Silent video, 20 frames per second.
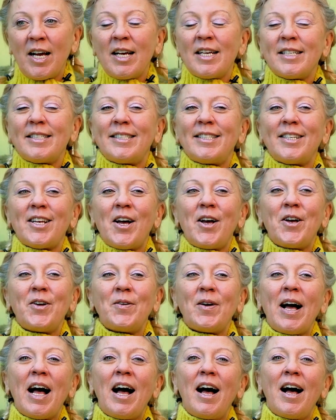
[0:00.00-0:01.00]

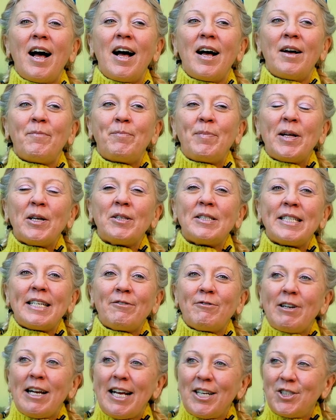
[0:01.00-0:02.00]
So building
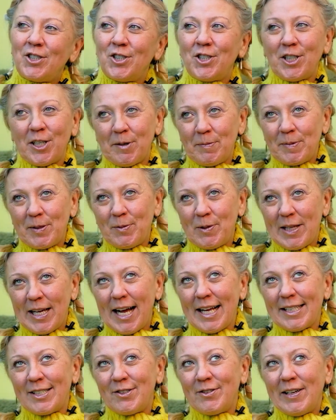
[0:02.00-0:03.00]
relationships with
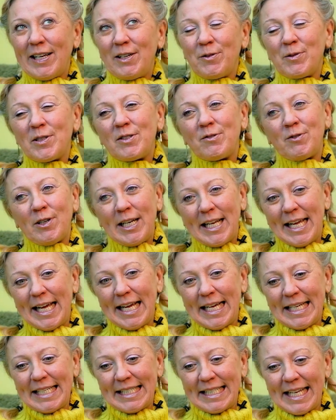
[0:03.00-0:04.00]
Katerina was really
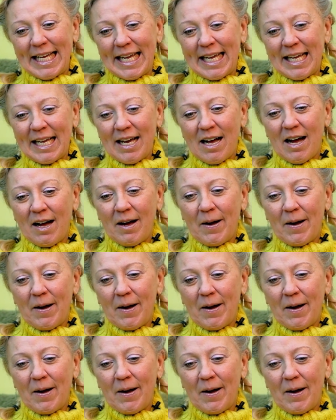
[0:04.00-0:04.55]
easy.